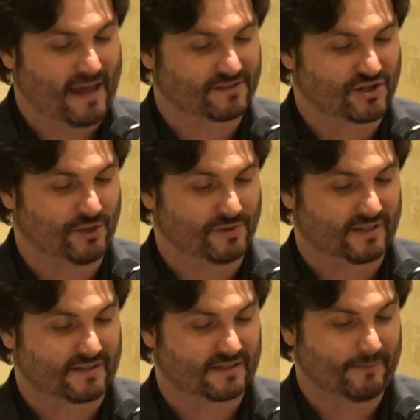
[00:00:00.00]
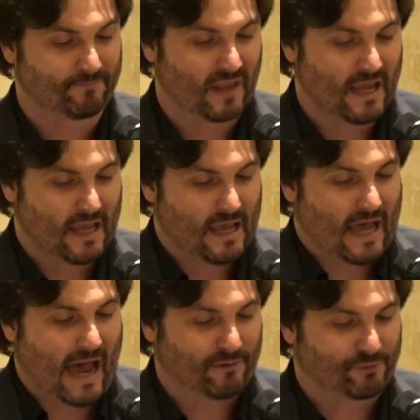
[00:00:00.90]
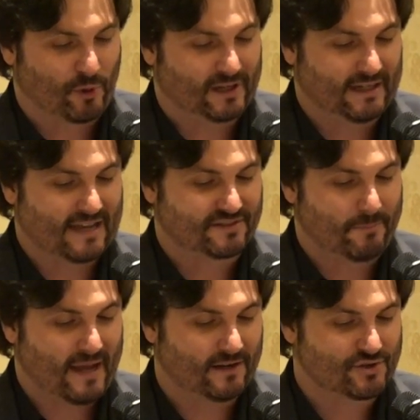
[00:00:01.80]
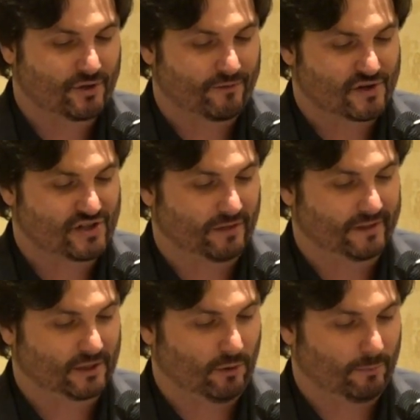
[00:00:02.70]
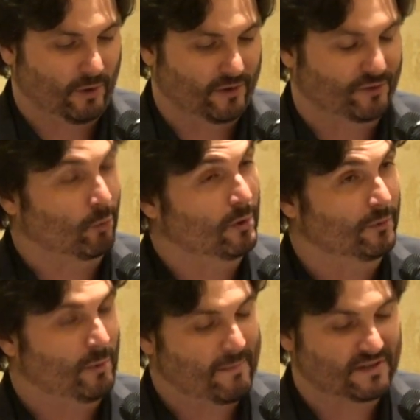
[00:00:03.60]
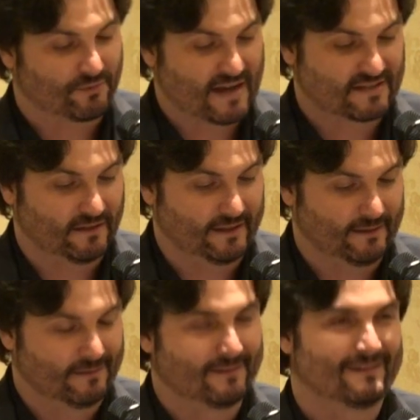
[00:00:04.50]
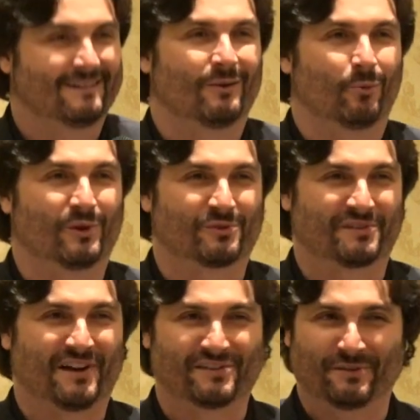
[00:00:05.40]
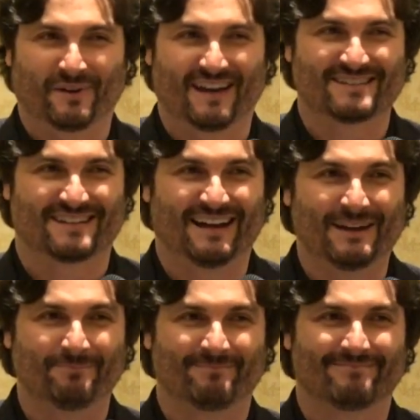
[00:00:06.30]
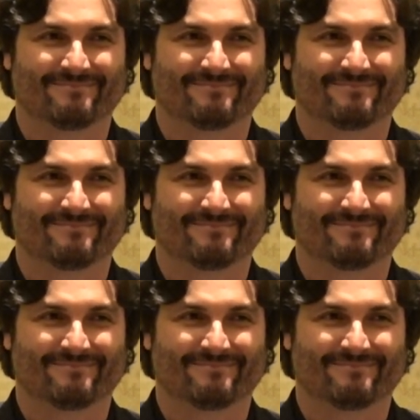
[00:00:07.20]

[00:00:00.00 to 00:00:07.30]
Massachusetts. I was working as a manager for Sheldon Goldberg's World Women's Wrestling, which was also a nice time.